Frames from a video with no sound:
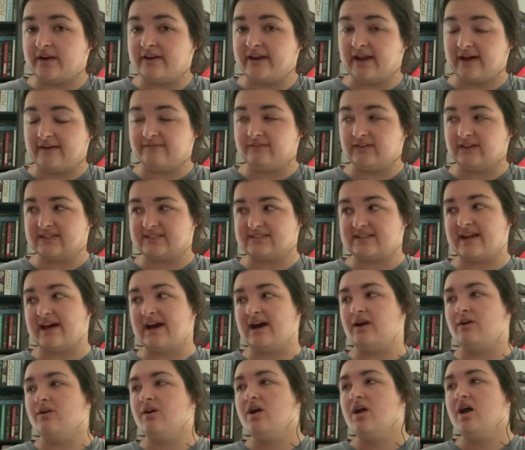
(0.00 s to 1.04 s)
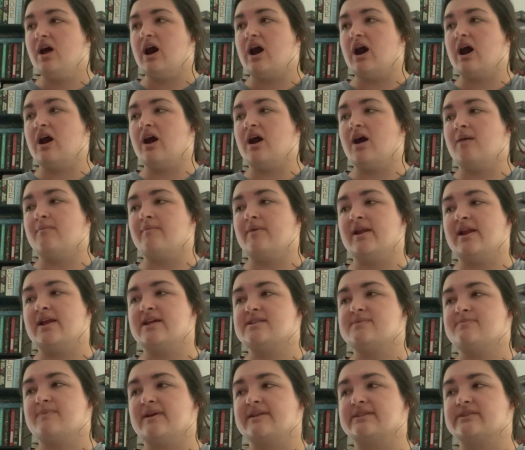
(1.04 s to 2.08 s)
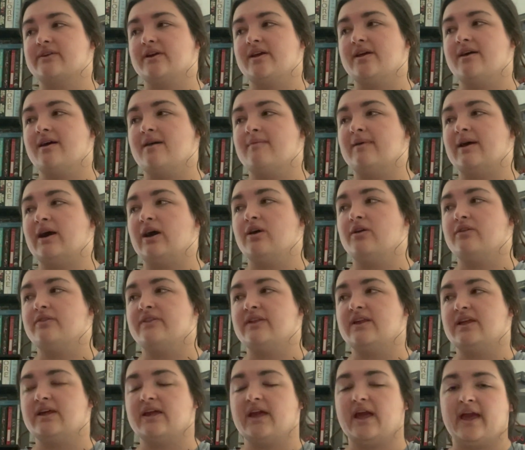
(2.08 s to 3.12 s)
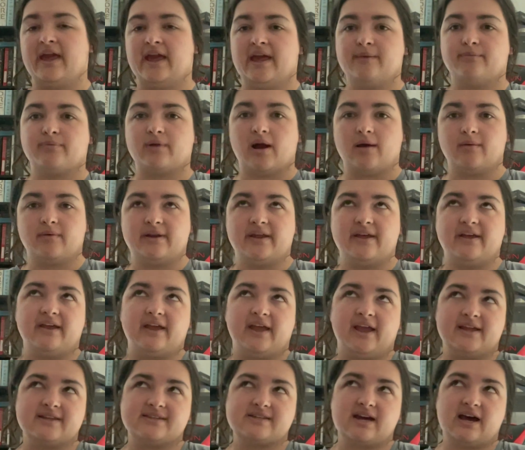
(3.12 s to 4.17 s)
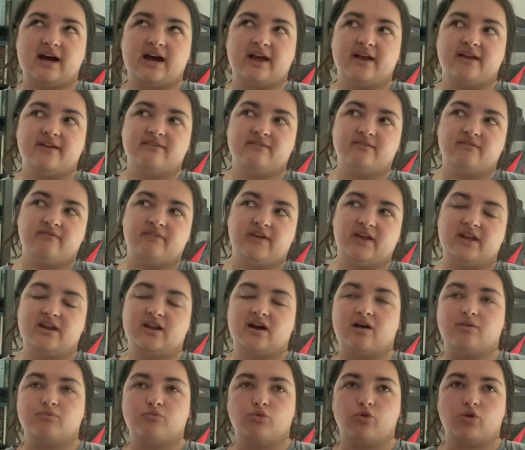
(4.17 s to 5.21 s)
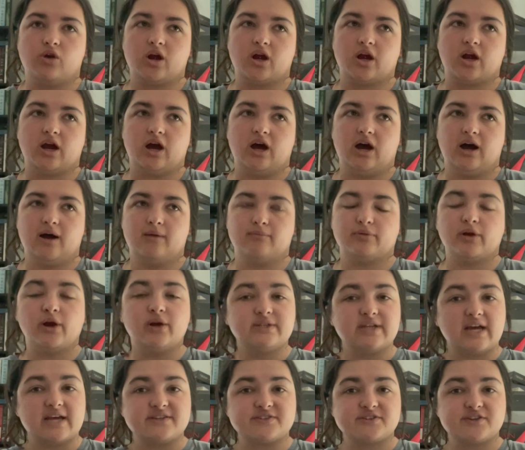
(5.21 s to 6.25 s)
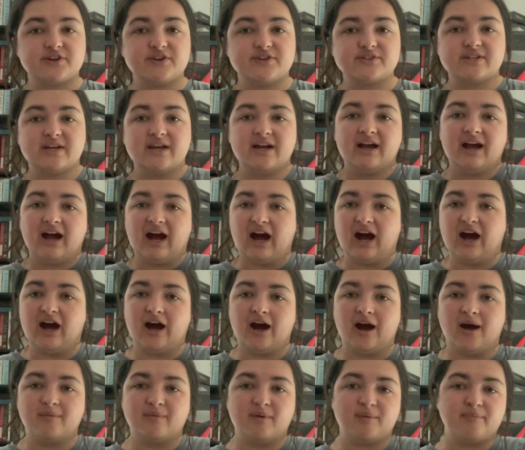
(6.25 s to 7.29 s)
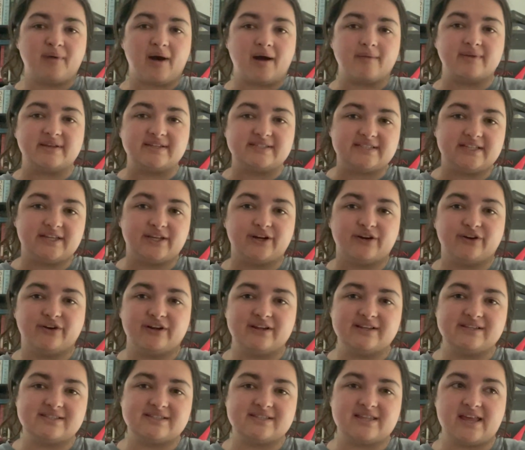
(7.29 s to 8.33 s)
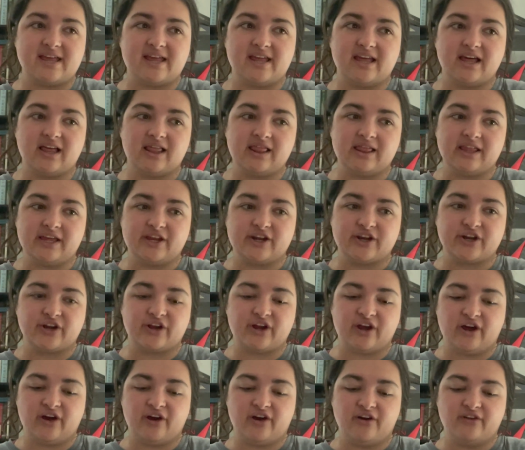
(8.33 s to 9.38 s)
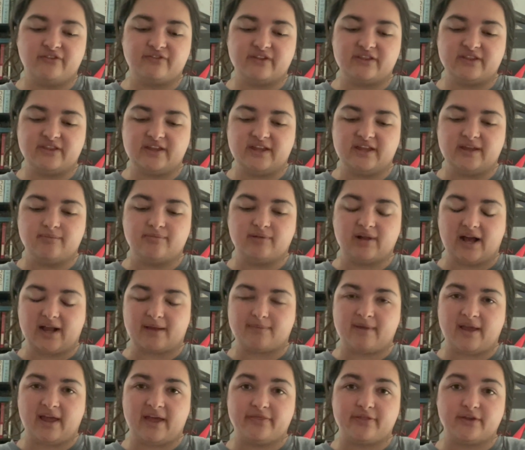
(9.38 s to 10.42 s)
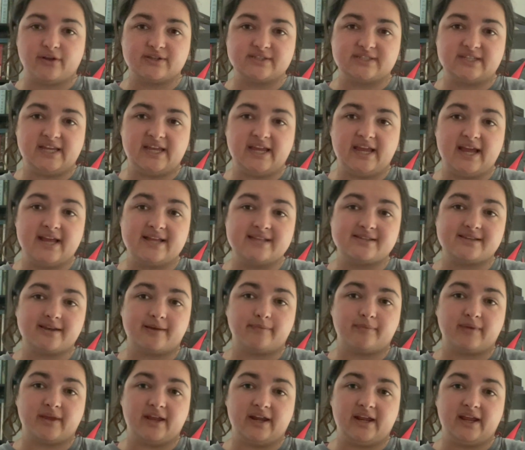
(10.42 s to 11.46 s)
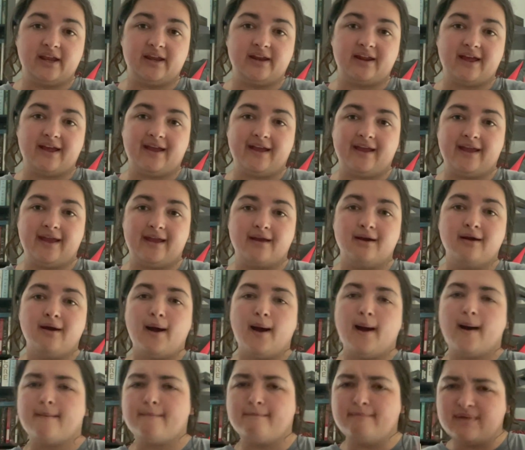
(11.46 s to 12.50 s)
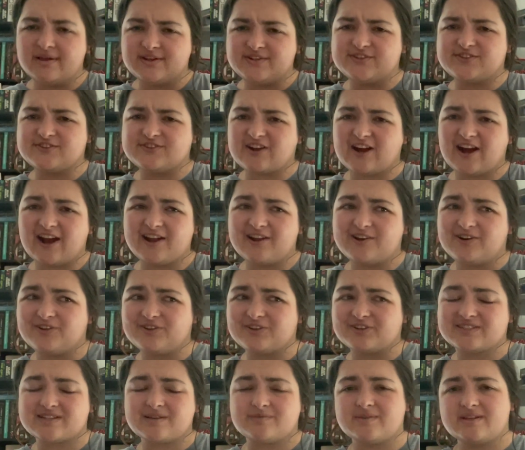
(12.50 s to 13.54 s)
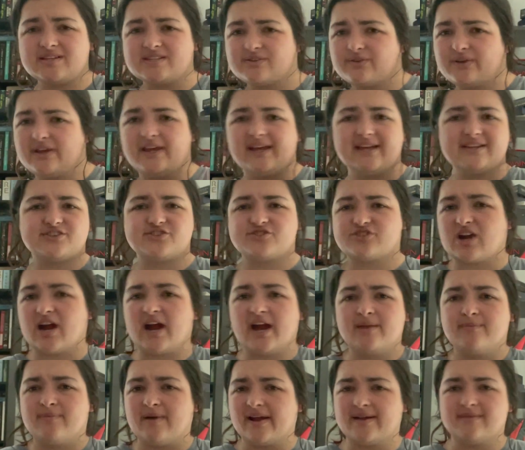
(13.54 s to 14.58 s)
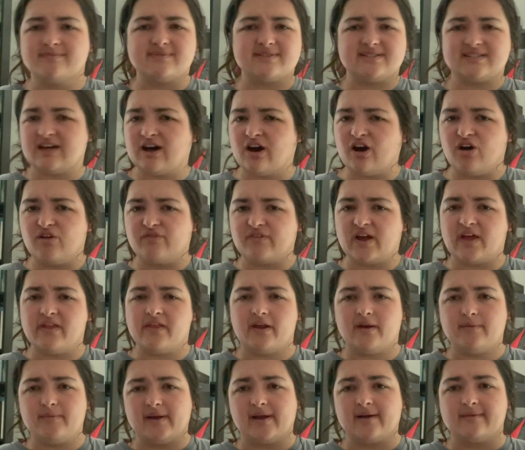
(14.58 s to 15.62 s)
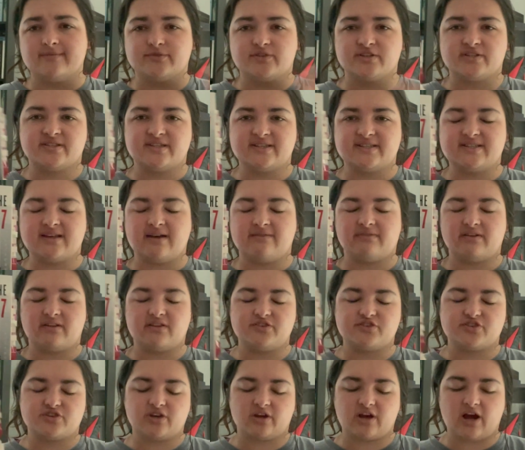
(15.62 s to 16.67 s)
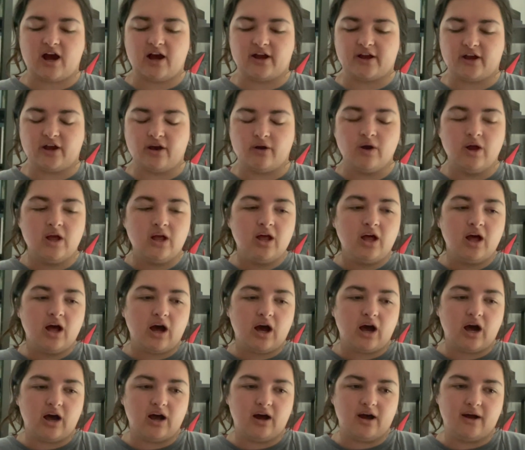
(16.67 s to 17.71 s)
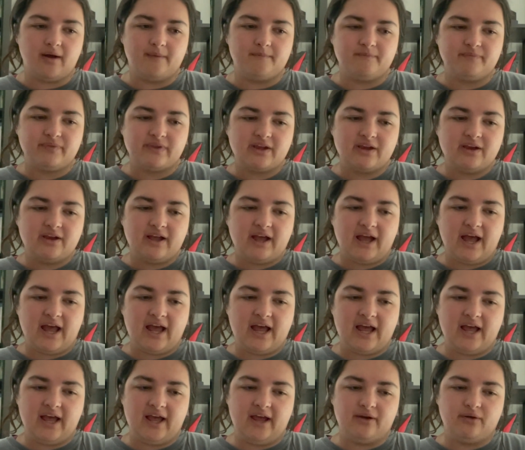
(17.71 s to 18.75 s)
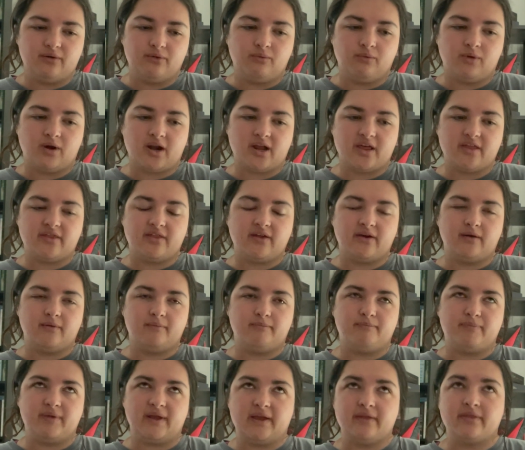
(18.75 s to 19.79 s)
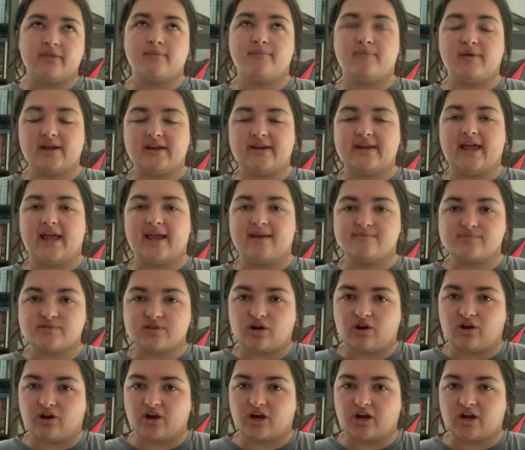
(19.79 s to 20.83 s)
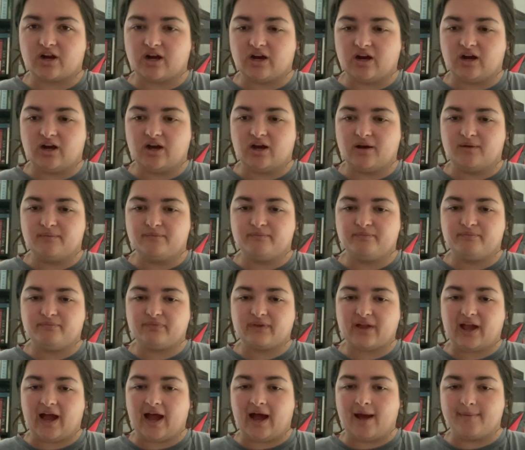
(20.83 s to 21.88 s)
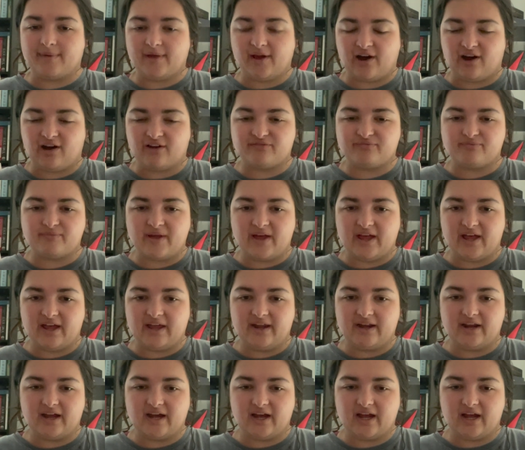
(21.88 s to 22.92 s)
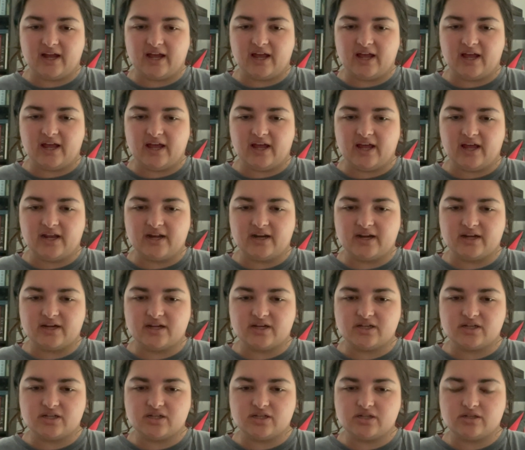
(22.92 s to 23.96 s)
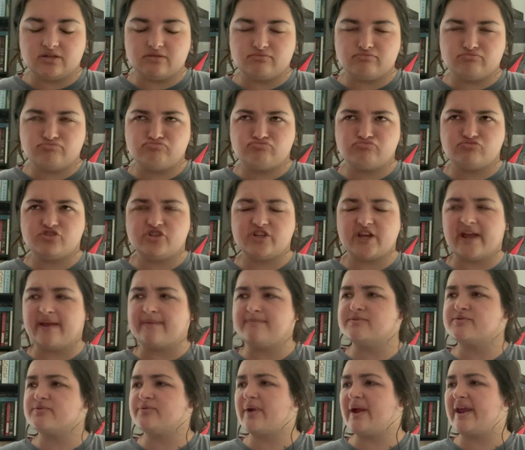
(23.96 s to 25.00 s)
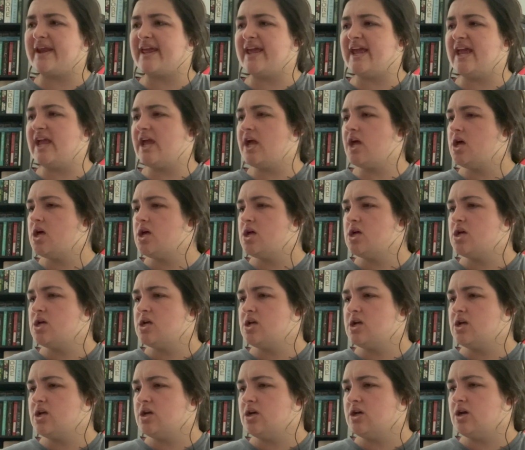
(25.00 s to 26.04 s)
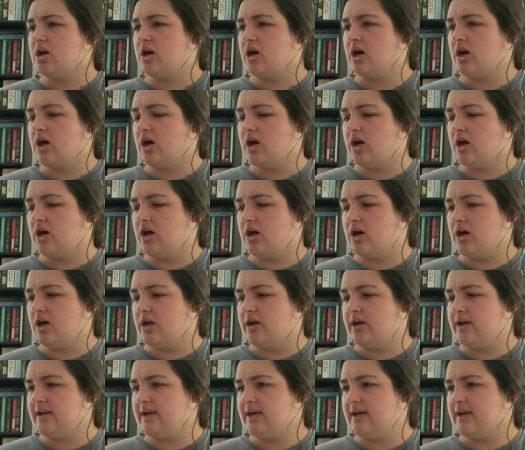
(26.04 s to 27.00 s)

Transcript: Netflix now, and it's basically about the 8 prominent anti-Vietnam War protesters. Bobby Seale is the leader of the Black Panthers. He ends up getting a mistrial or something, so he gets tried by himself, and then it becomes just the 7 of the Chicago. And one of the big names are Abby Hoffman and James Rennie, Tom